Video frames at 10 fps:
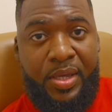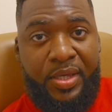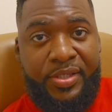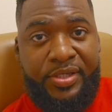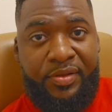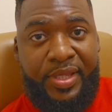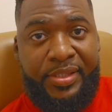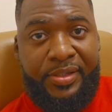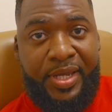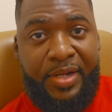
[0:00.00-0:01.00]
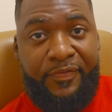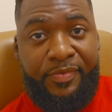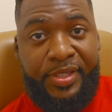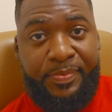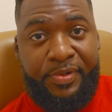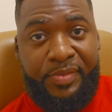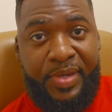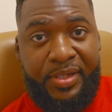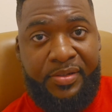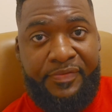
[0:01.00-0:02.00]
So let's look at it from this
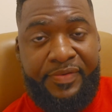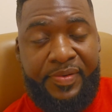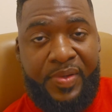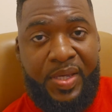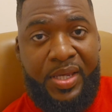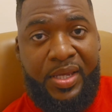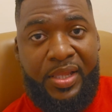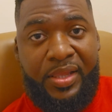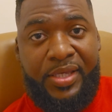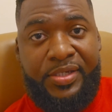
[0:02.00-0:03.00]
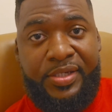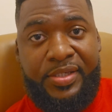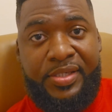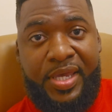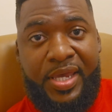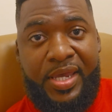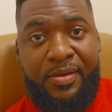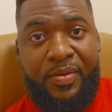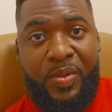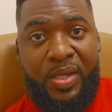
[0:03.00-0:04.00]
perspective. Let's just say
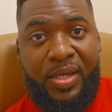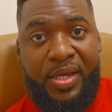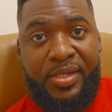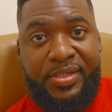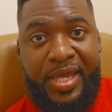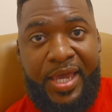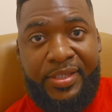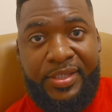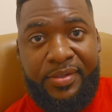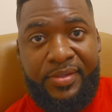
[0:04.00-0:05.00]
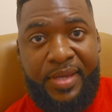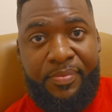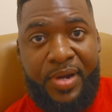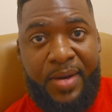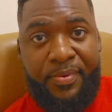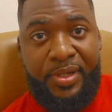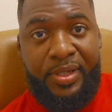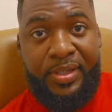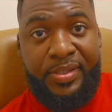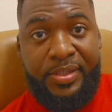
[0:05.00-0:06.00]
taxes on that property
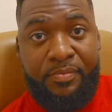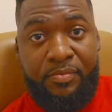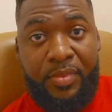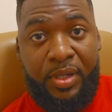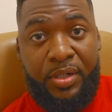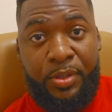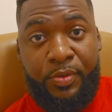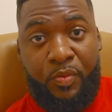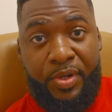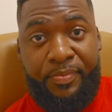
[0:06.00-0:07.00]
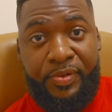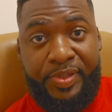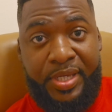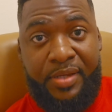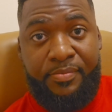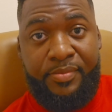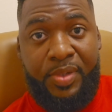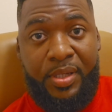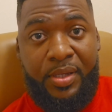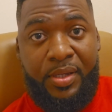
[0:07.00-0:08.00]
is another 1%.
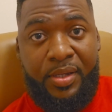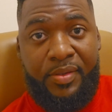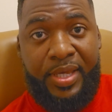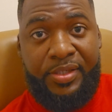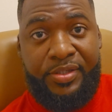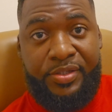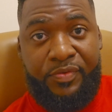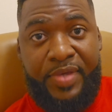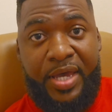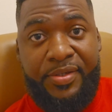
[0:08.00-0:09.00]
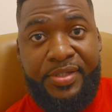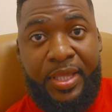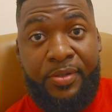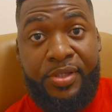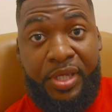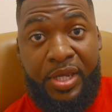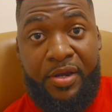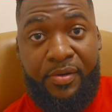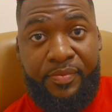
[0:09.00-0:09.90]
That's $2,000 a year.